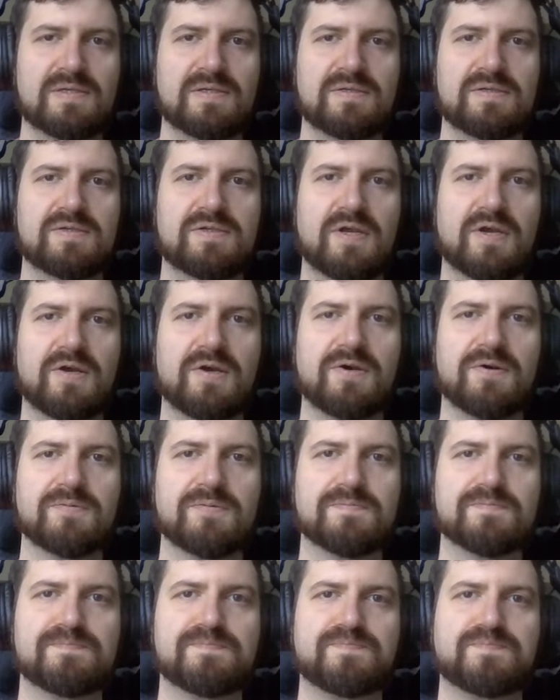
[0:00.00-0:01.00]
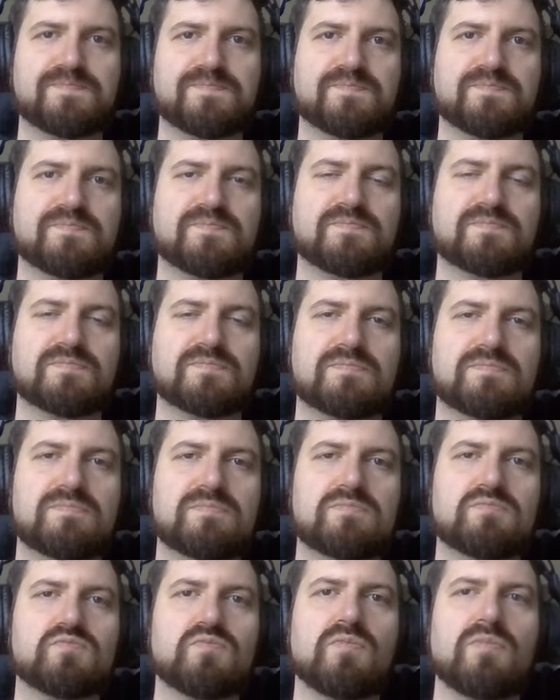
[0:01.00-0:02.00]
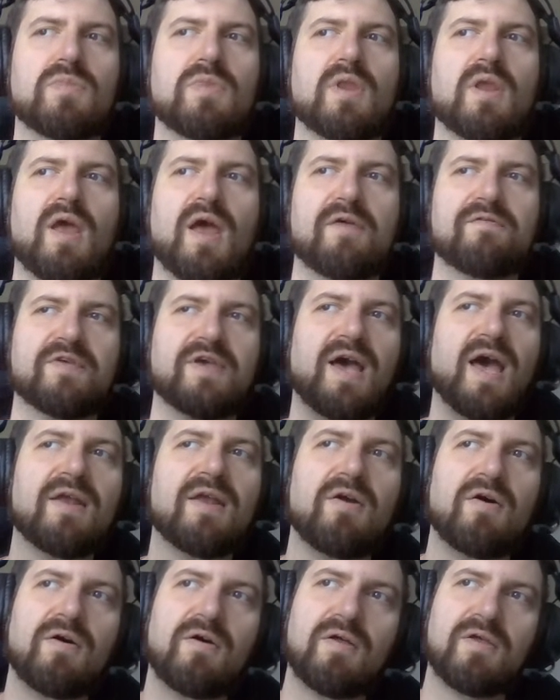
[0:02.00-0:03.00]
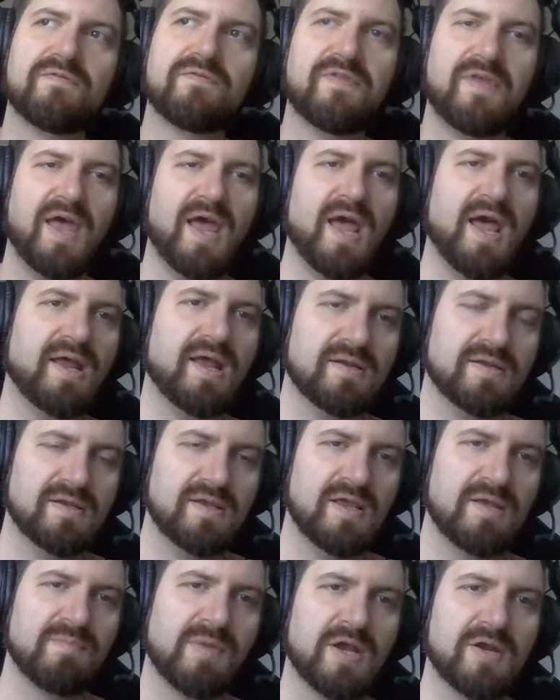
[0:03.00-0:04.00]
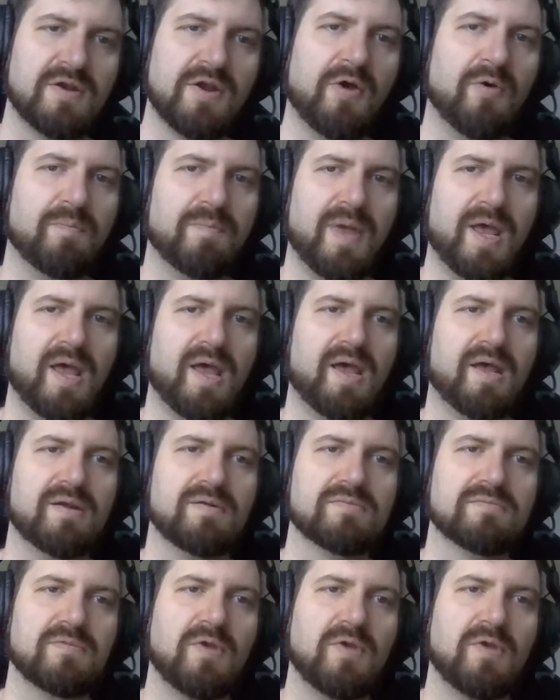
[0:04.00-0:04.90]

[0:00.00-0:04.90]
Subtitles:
So I've got all of that in my notepad,